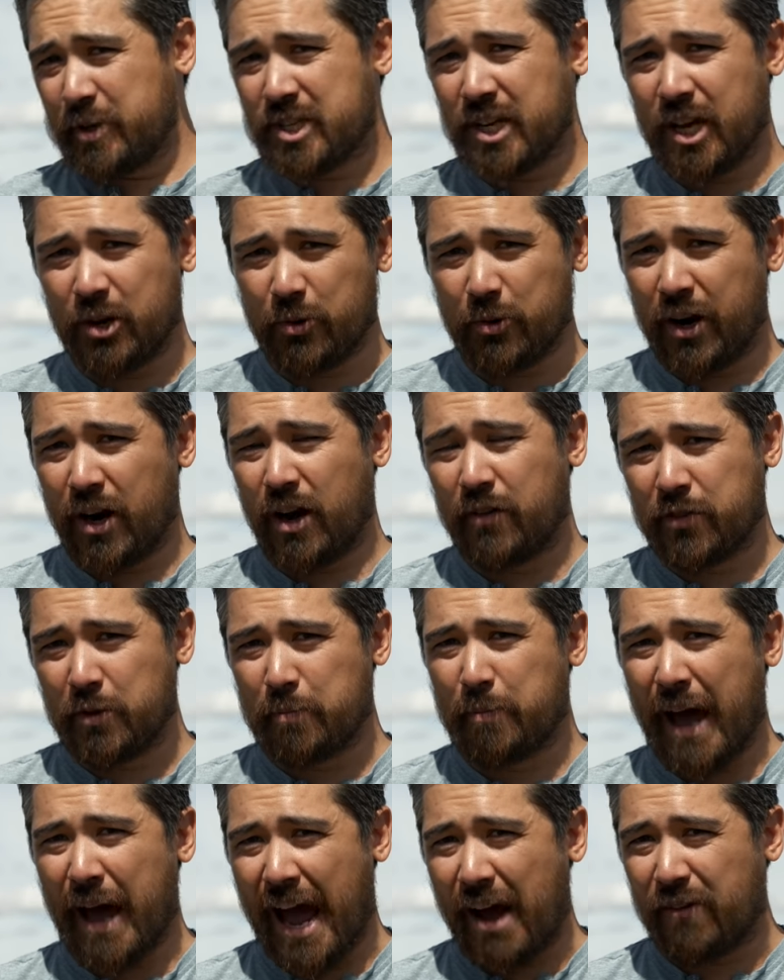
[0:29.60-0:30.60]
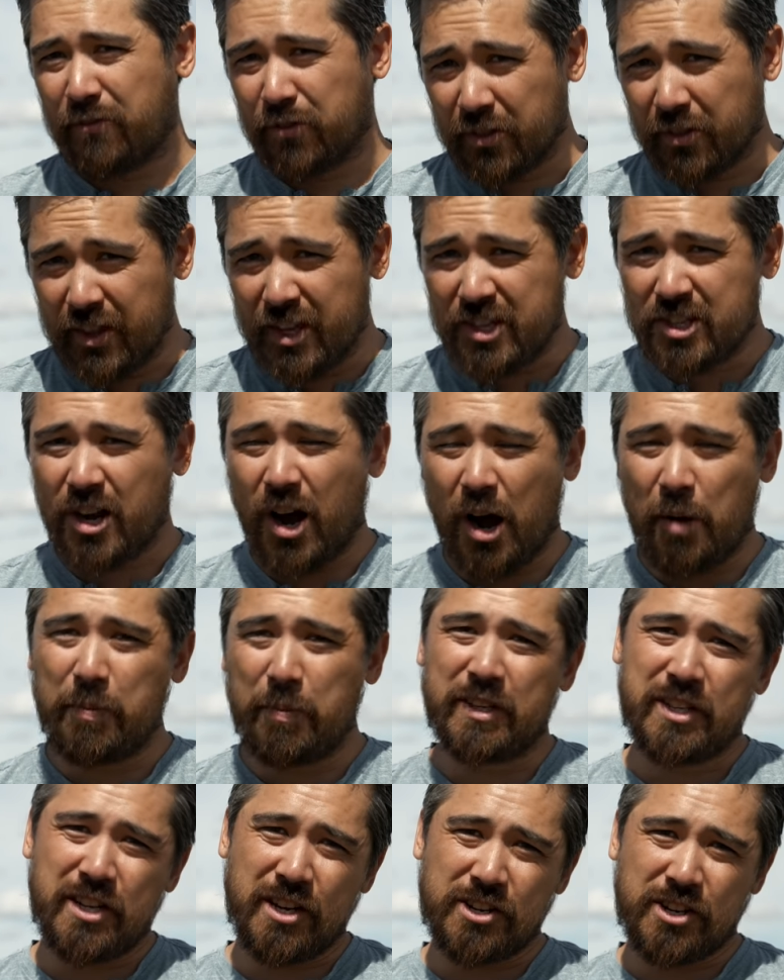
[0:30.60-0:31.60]
to be said right off the bat, for this
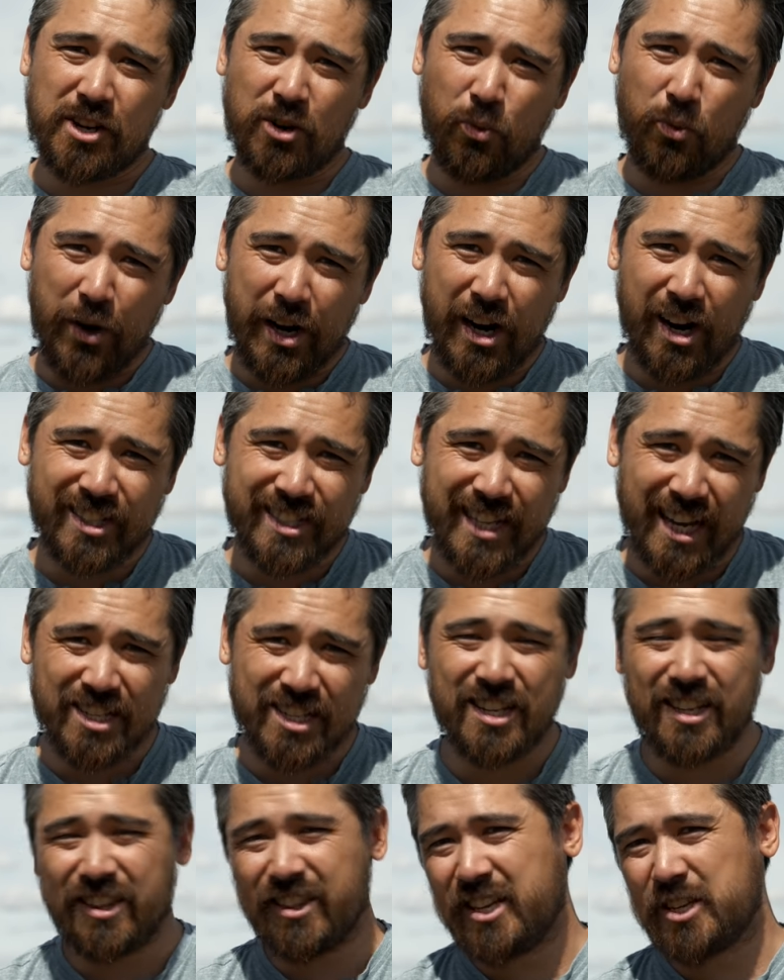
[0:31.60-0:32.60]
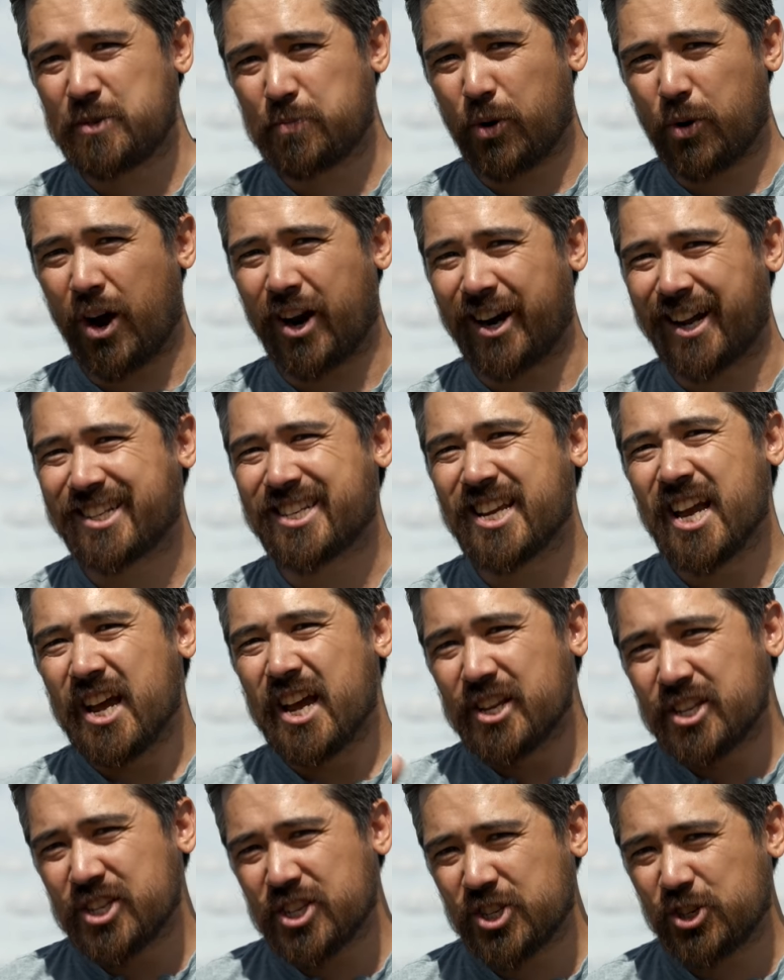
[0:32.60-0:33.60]
competition, we are testing these products
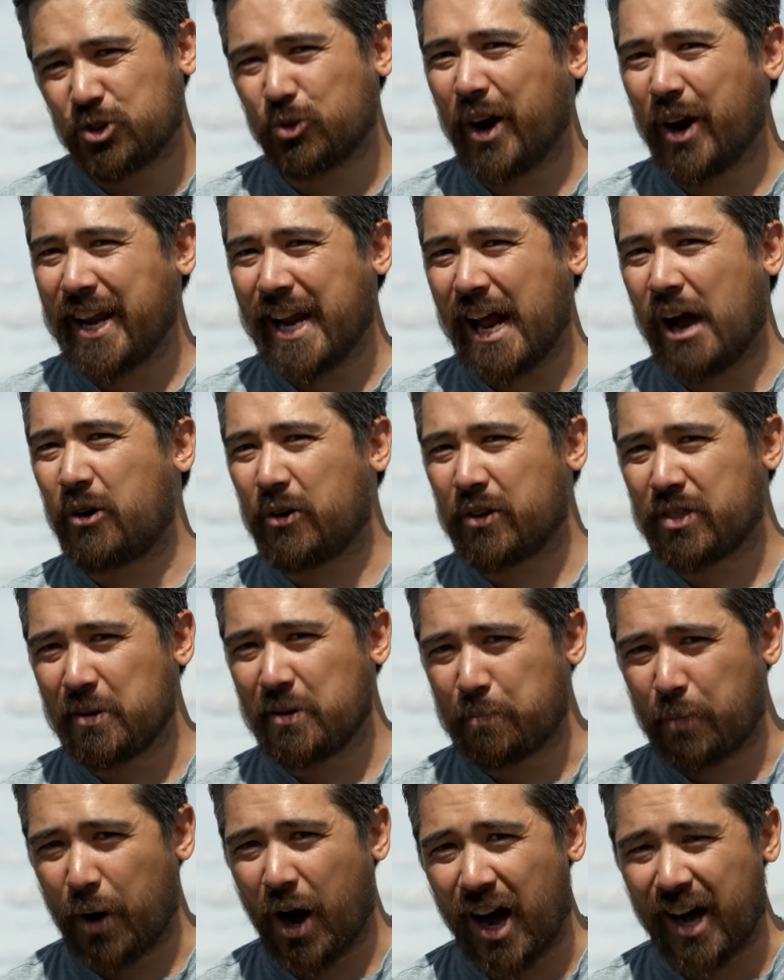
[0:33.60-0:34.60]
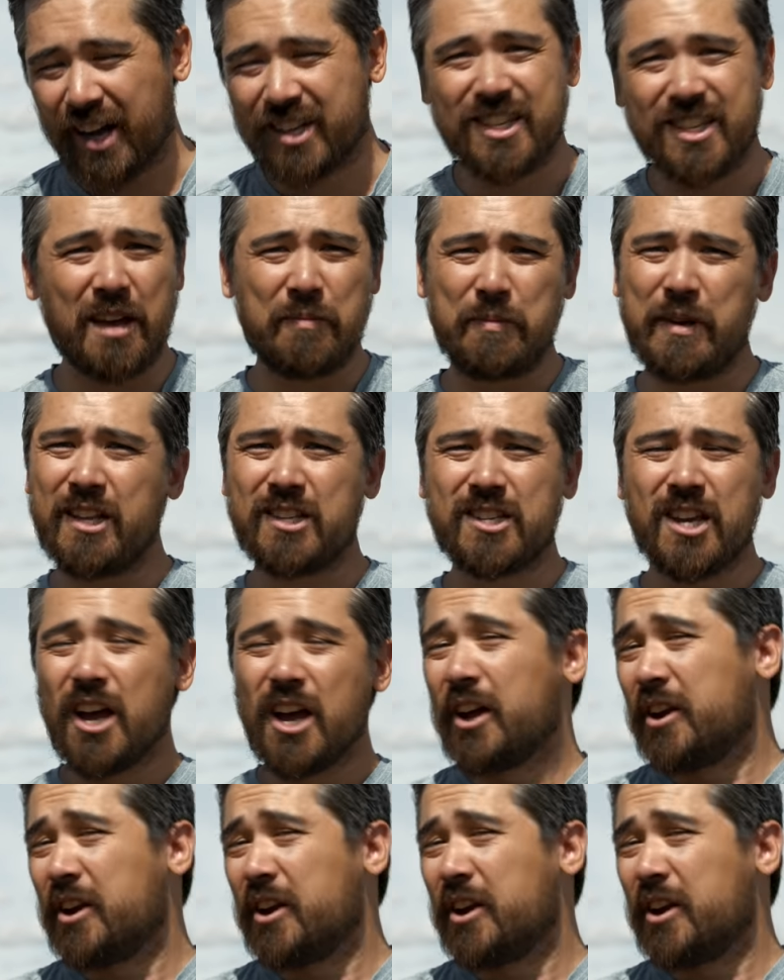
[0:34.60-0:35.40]
straight out of the box. That means